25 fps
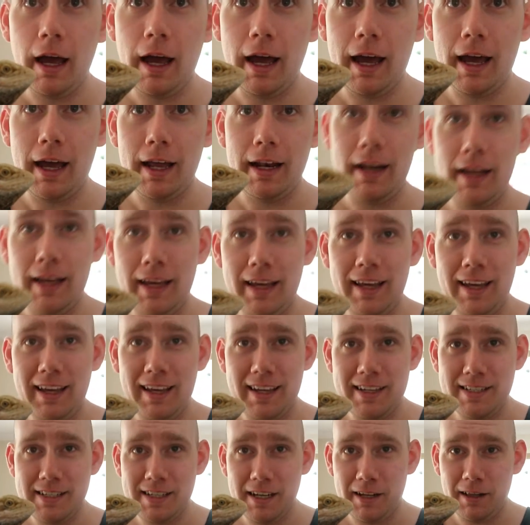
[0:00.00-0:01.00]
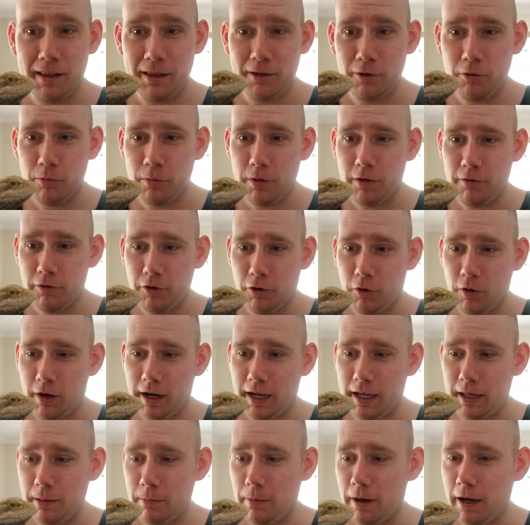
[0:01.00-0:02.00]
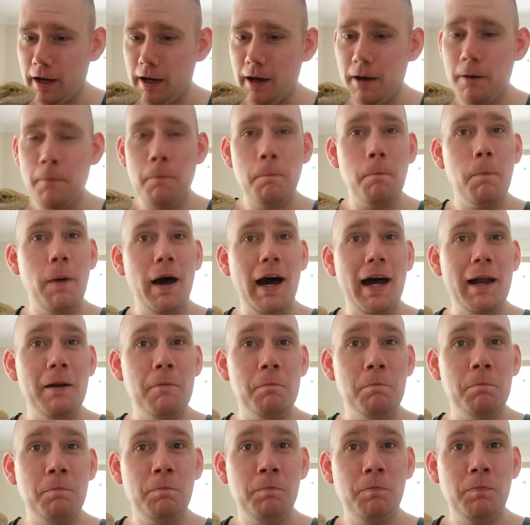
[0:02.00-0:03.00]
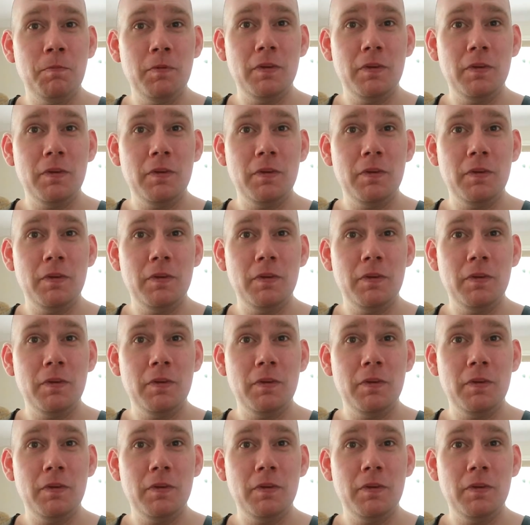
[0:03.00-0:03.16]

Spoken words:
and he is a little bit of a cranky bugger, but